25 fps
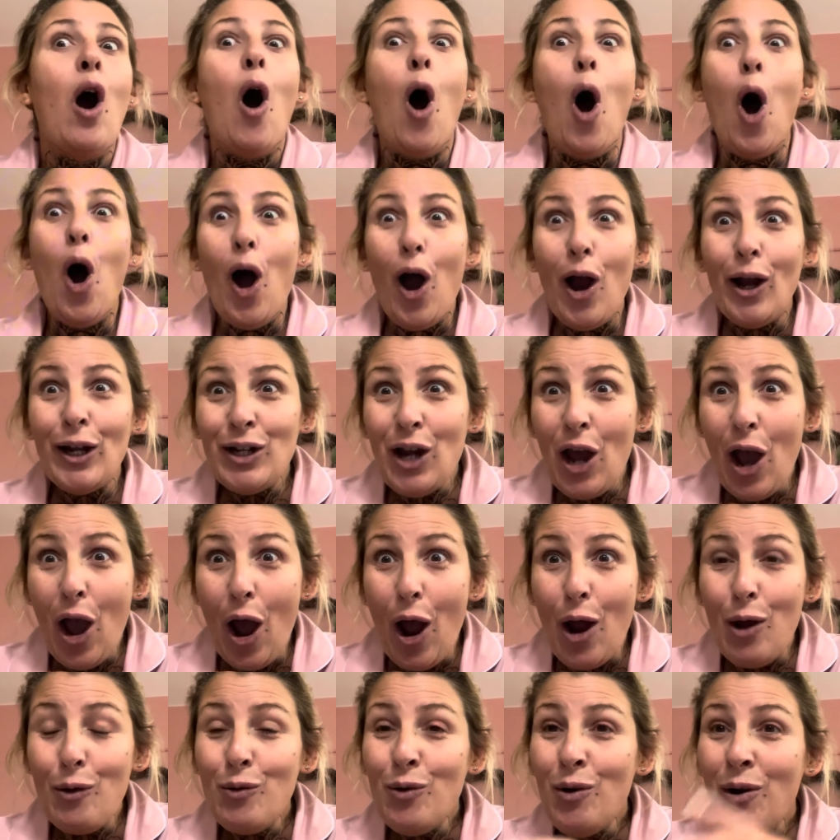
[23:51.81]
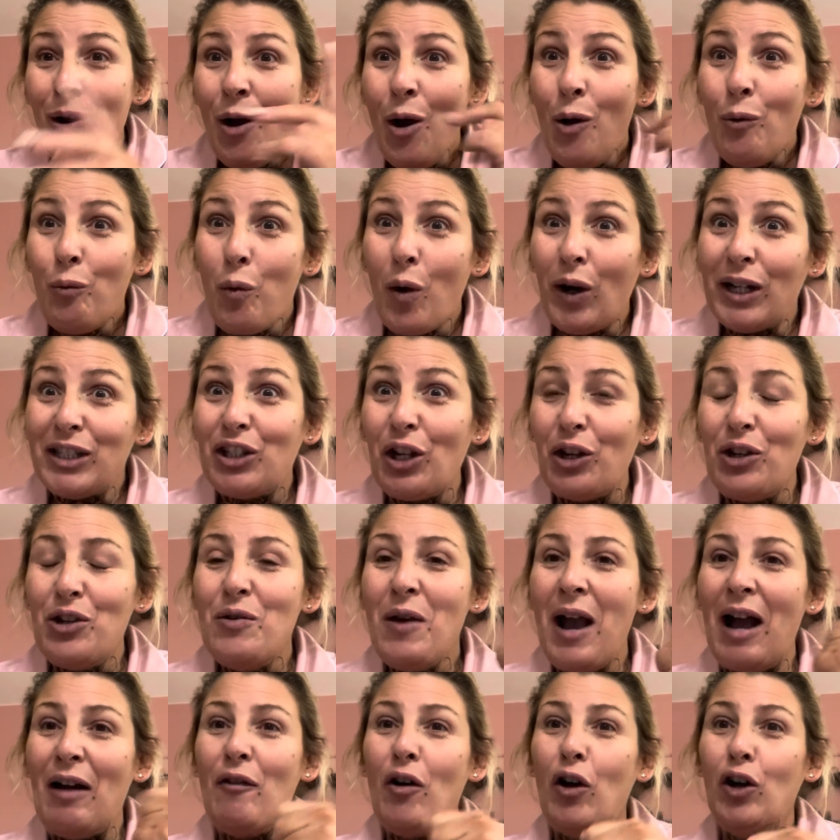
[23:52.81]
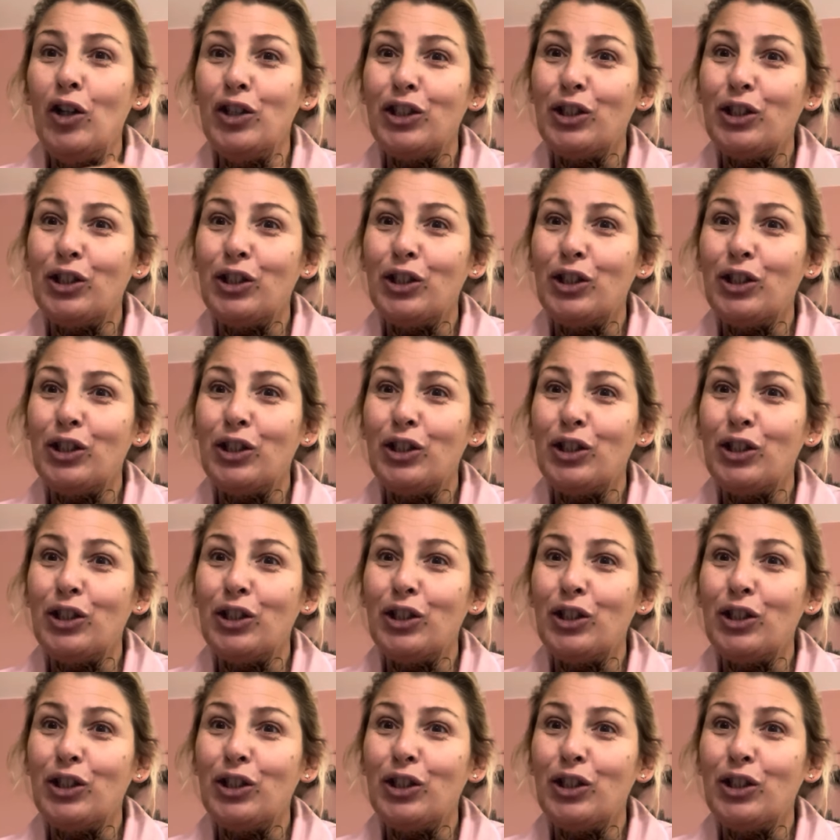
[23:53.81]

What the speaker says: I know, why don't you have hot